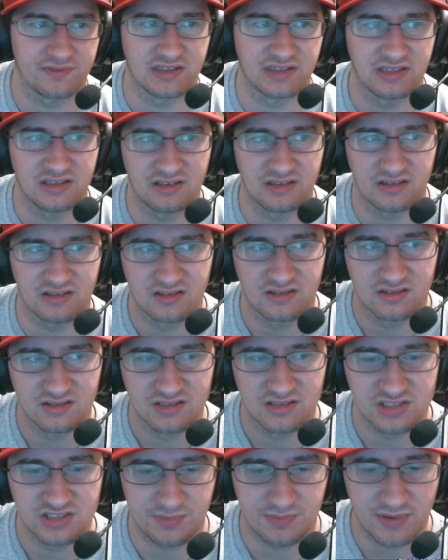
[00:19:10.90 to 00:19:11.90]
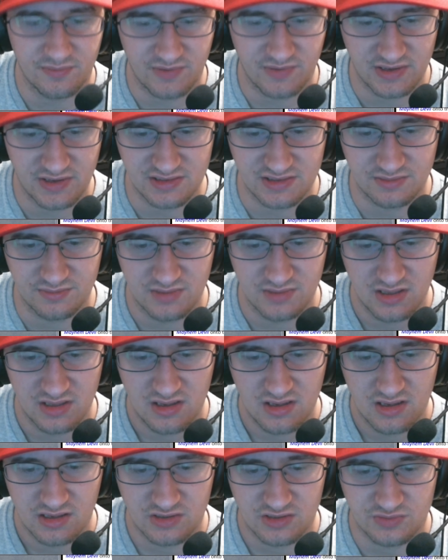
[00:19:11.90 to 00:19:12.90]
the Supreme Phantom,
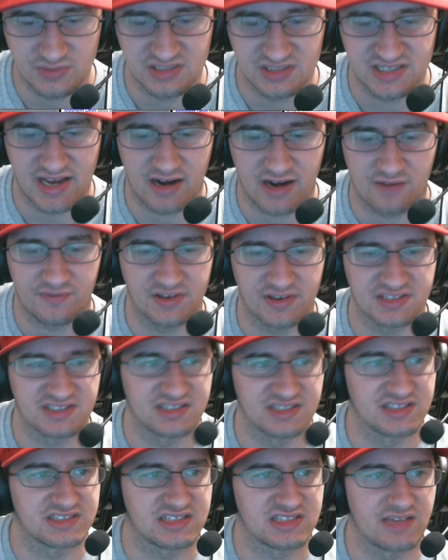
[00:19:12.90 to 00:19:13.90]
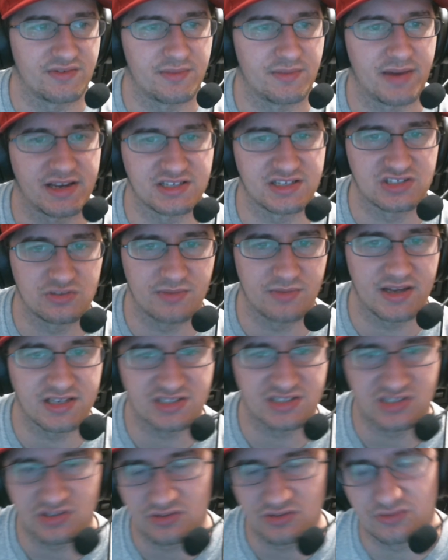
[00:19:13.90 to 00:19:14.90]
because we sacrifice this, give it
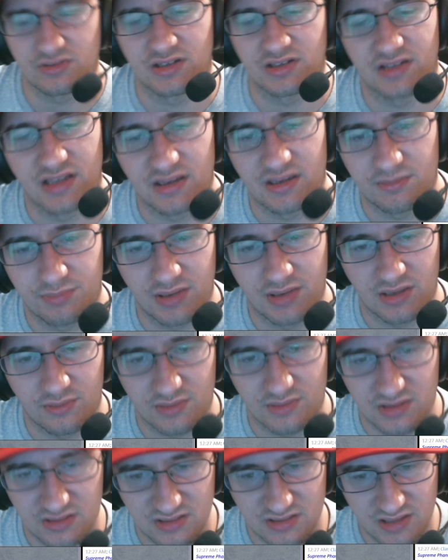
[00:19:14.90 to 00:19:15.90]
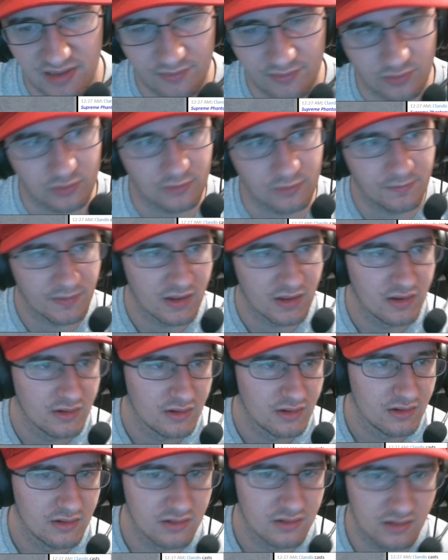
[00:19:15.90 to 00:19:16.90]
-2/-2, and then ping with the Devil.
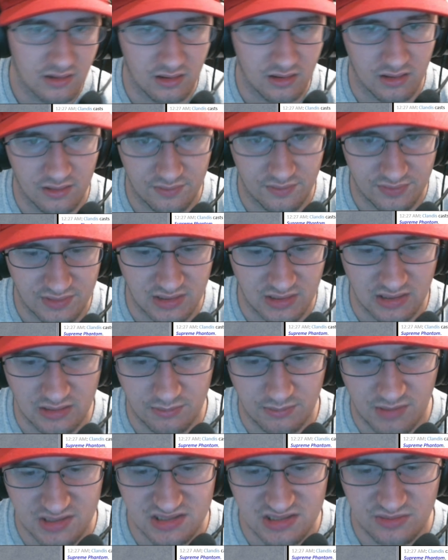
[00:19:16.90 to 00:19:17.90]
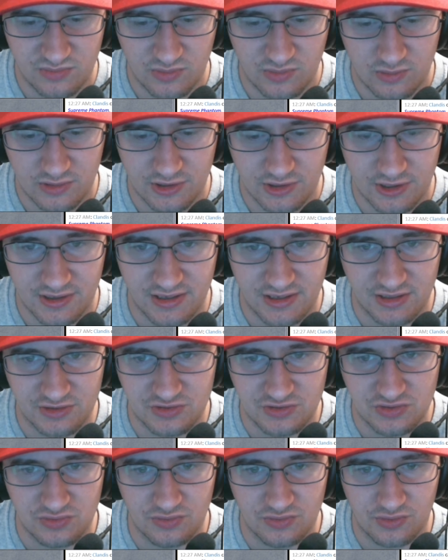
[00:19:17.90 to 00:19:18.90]
The Mausoleum Wanderer getting
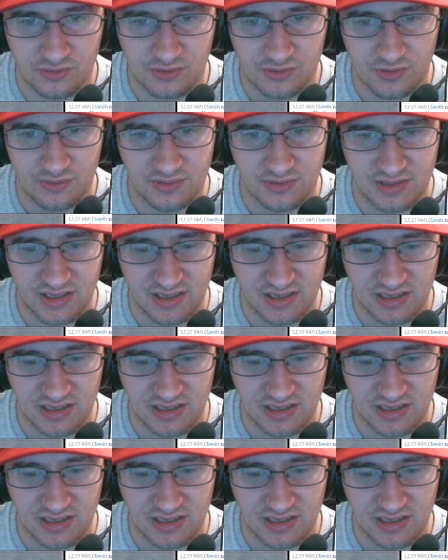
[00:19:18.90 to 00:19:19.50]
to grow yet